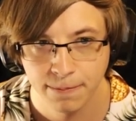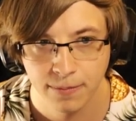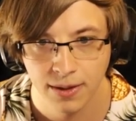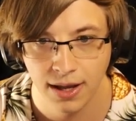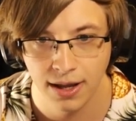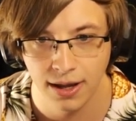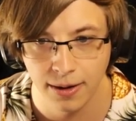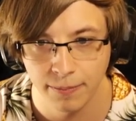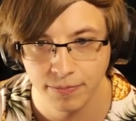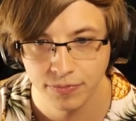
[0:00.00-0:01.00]

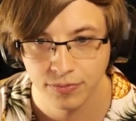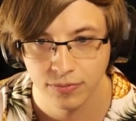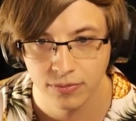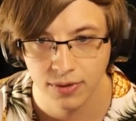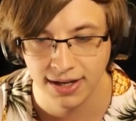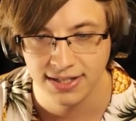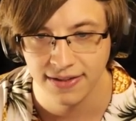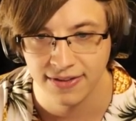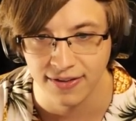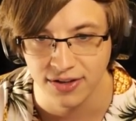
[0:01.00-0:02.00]
um, I guess,
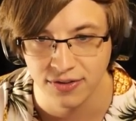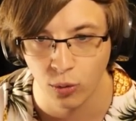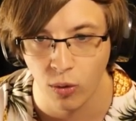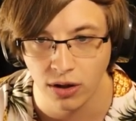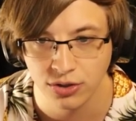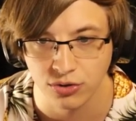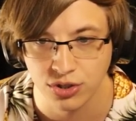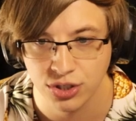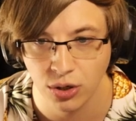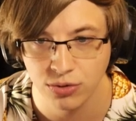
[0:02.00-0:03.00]
that, yeah, the walls are
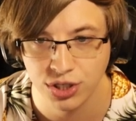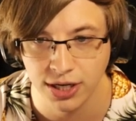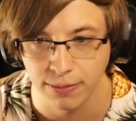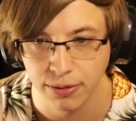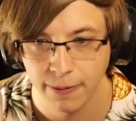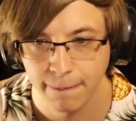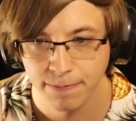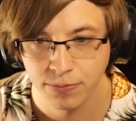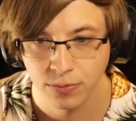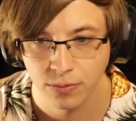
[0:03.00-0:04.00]
so cheap.
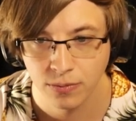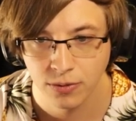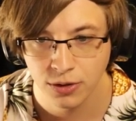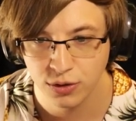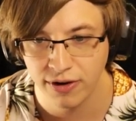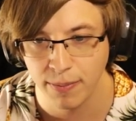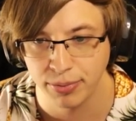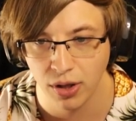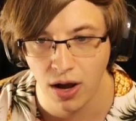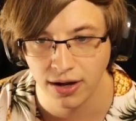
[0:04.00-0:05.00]
So if I
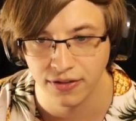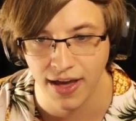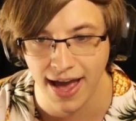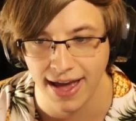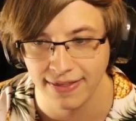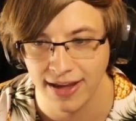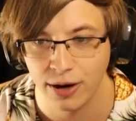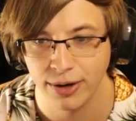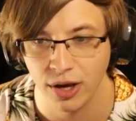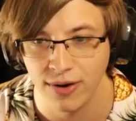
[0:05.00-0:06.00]
block that, there
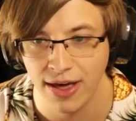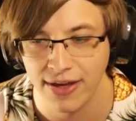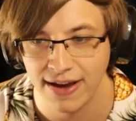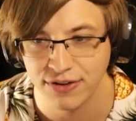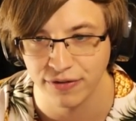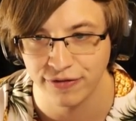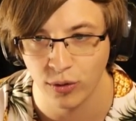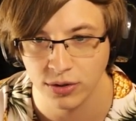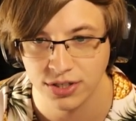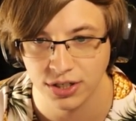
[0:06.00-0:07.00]
we go. Now they have to
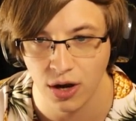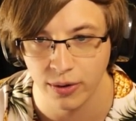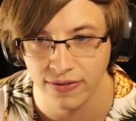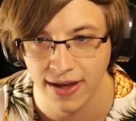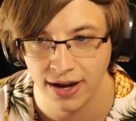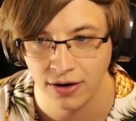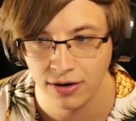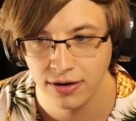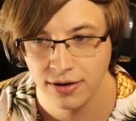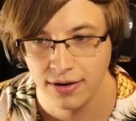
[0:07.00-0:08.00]
force to go in there.
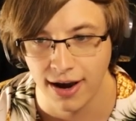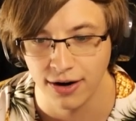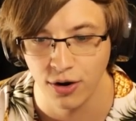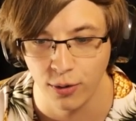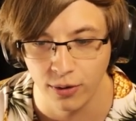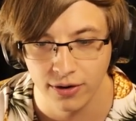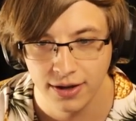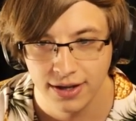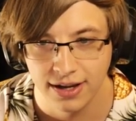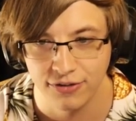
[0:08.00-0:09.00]
I don't know
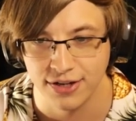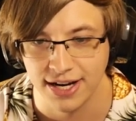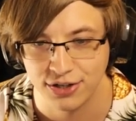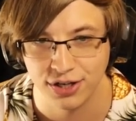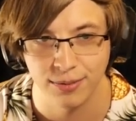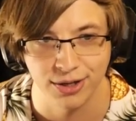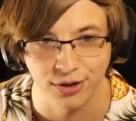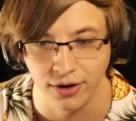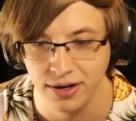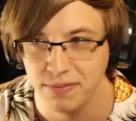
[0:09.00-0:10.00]
if that's actually going to be
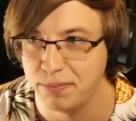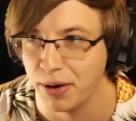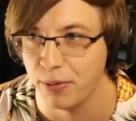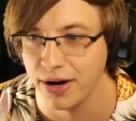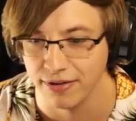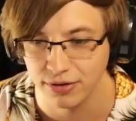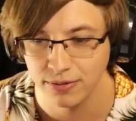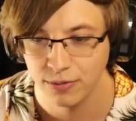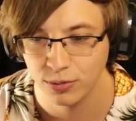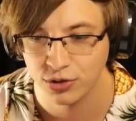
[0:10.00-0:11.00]
good, but whatever.
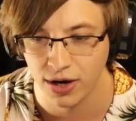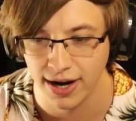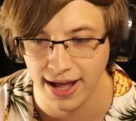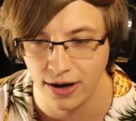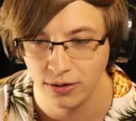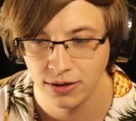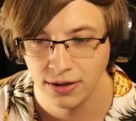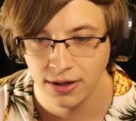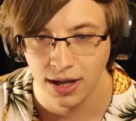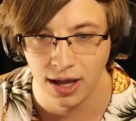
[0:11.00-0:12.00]
We'll try it out.
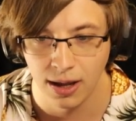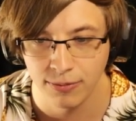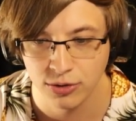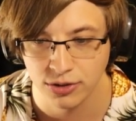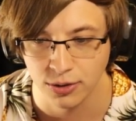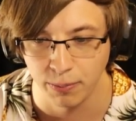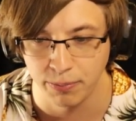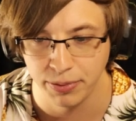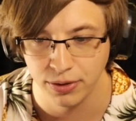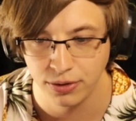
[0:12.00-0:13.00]
Um, there's also
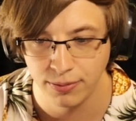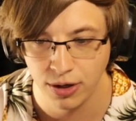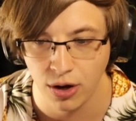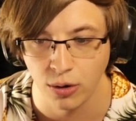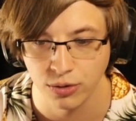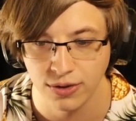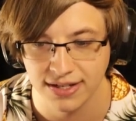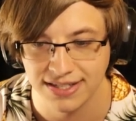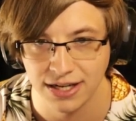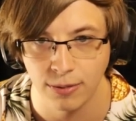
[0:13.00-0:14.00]
build mode. Oh, that's
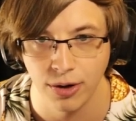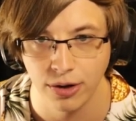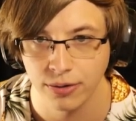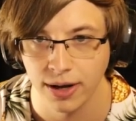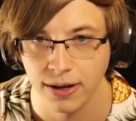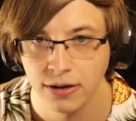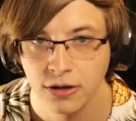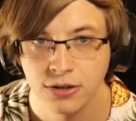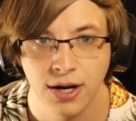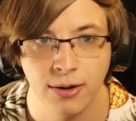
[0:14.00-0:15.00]
cell mode. Okay.
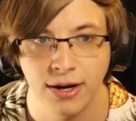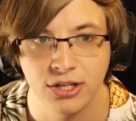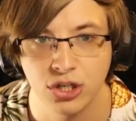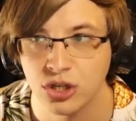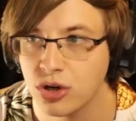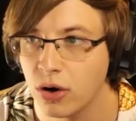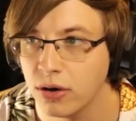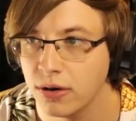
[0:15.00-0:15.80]
So how do I start